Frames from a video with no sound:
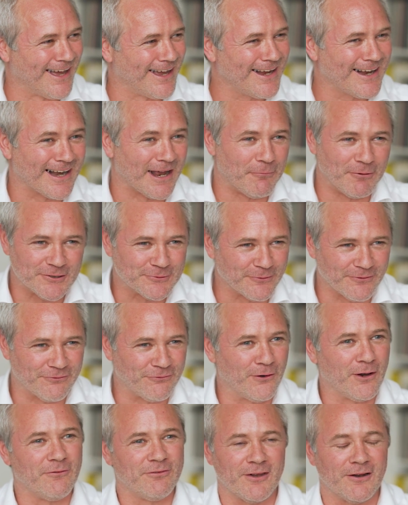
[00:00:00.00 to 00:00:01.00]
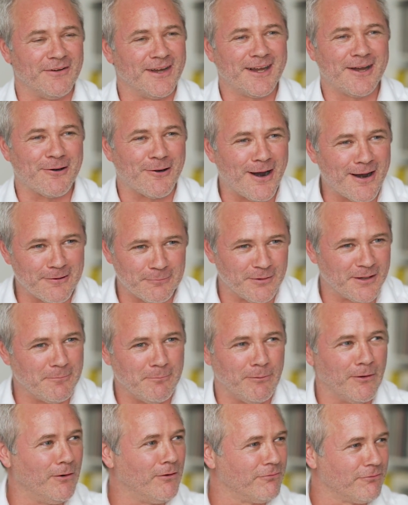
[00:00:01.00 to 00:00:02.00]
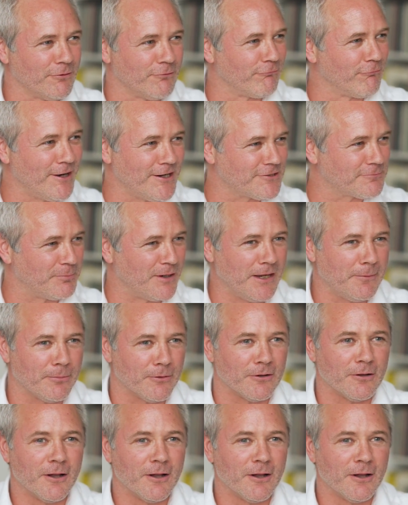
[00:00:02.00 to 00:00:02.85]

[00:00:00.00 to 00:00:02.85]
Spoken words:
nightclub, which was full of sort of incredibly beautiful, rich people.